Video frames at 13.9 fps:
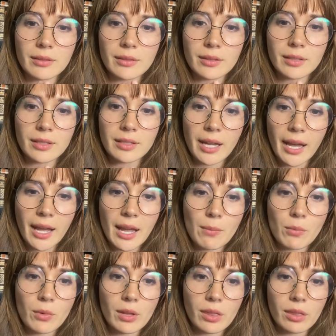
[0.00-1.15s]
the
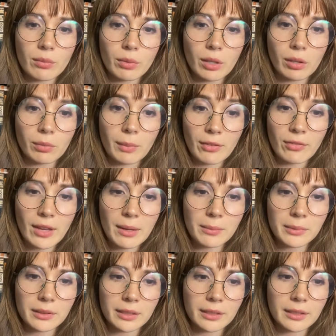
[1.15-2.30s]
time with my
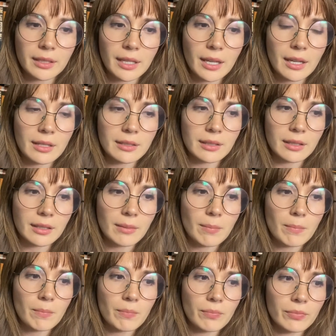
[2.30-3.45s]
family, and
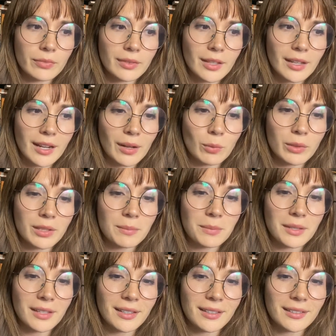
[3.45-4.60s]

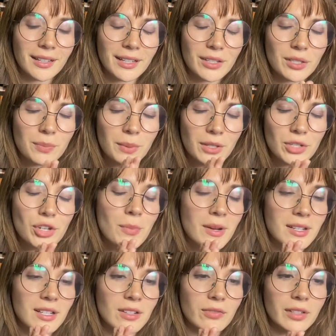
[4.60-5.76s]
I just picture
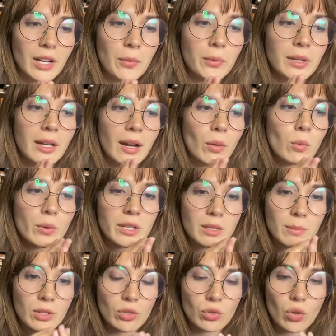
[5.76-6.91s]
myself, and I want to always
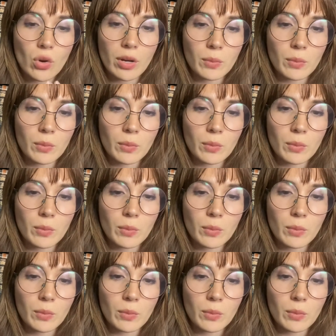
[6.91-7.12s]
be strong.